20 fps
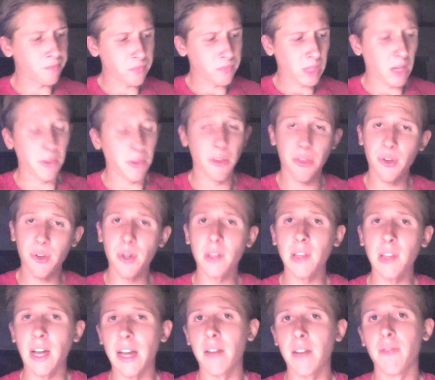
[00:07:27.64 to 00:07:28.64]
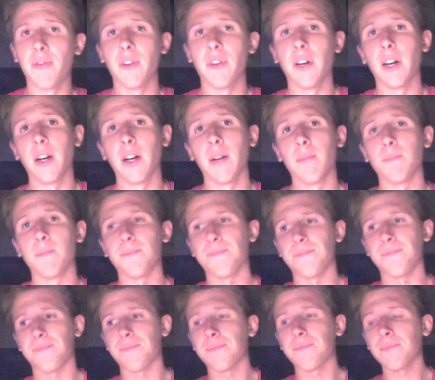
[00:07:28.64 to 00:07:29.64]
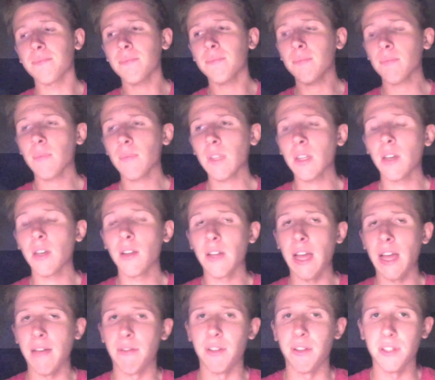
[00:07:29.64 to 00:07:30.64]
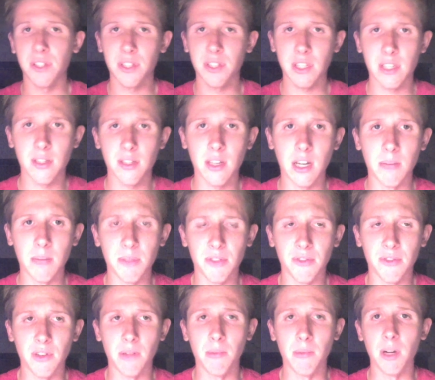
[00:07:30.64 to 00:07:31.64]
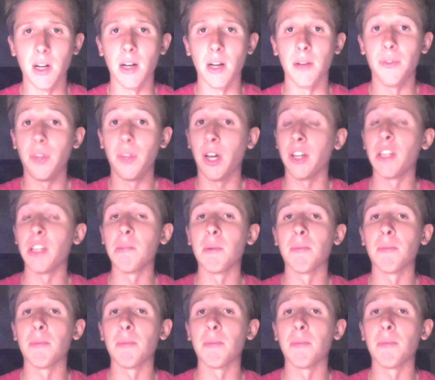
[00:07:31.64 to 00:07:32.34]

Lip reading: The third line of evidence comes from non-human